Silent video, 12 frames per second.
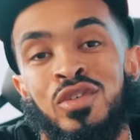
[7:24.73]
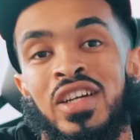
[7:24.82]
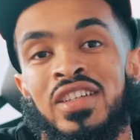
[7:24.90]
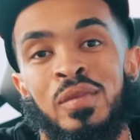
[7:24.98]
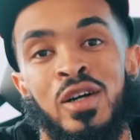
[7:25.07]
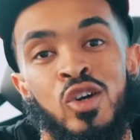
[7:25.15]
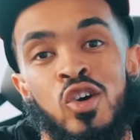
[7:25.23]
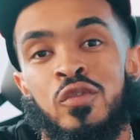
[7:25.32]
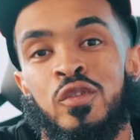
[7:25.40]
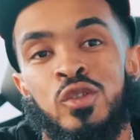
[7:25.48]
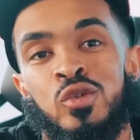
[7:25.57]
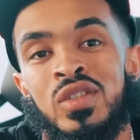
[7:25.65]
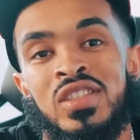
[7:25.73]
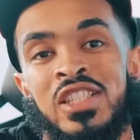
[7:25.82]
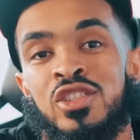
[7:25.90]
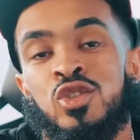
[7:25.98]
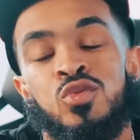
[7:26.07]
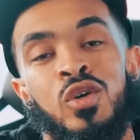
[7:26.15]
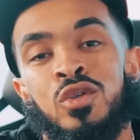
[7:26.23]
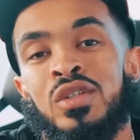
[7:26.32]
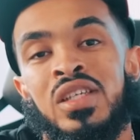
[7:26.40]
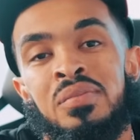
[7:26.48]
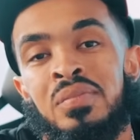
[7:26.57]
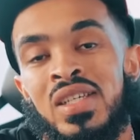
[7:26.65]
right, my goal for you is that you won't
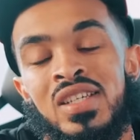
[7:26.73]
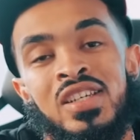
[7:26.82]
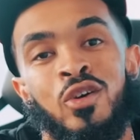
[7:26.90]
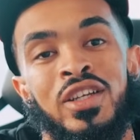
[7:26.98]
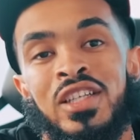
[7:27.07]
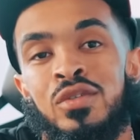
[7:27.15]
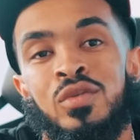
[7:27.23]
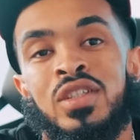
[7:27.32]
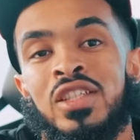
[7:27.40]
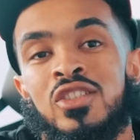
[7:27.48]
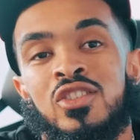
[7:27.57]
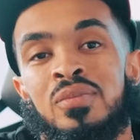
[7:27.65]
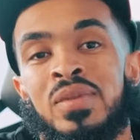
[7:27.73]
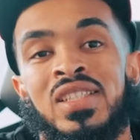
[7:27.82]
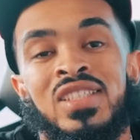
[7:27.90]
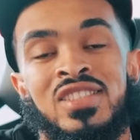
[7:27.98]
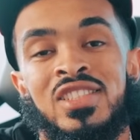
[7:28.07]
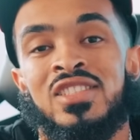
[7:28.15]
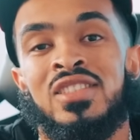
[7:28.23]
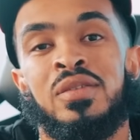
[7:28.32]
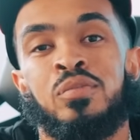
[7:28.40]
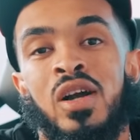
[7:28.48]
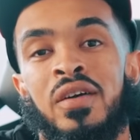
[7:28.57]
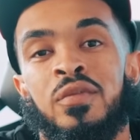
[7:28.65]
need me or anyone else to be consistently
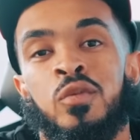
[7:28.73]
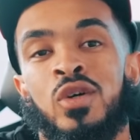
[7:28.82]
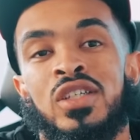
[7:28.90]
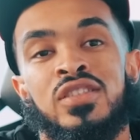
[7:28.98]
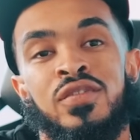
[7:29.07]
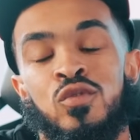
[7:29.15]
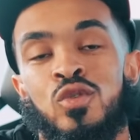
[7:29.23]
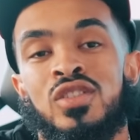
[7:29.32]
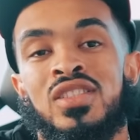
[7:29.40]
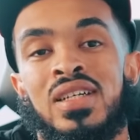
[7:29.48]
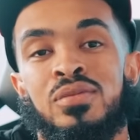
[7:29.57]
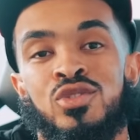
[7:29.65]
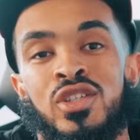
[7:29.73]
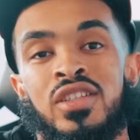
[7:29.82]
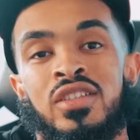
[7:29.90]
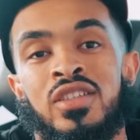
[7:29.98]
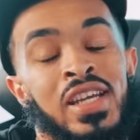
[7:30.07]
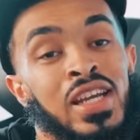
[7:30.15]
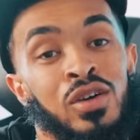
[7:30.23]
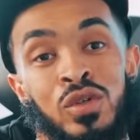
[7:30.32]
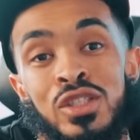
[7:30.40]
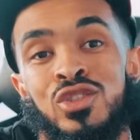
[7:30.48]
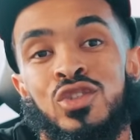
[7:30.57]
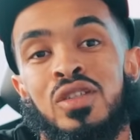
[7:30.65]
profitable as a full-time trader. And
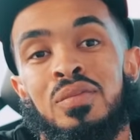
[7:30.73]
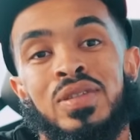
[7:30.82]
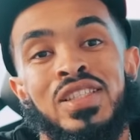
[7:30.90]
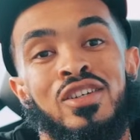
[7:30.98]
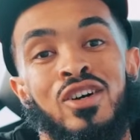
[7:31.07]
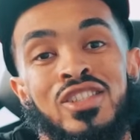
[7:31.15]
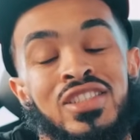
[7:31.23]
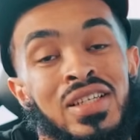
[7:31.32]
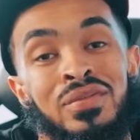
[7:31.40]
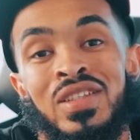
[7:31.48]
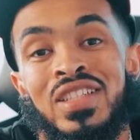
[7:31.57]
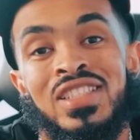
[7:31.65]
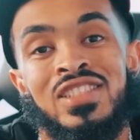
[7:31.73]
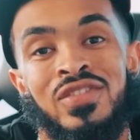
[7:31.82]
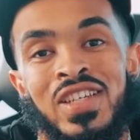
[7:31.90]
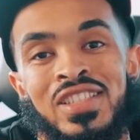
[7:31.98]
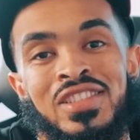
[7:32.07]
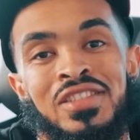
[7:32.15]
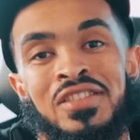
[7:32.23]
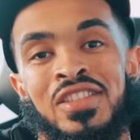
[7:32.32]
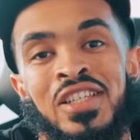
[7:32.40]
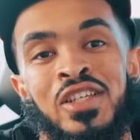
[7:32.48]
once you complete all 7 of these phases,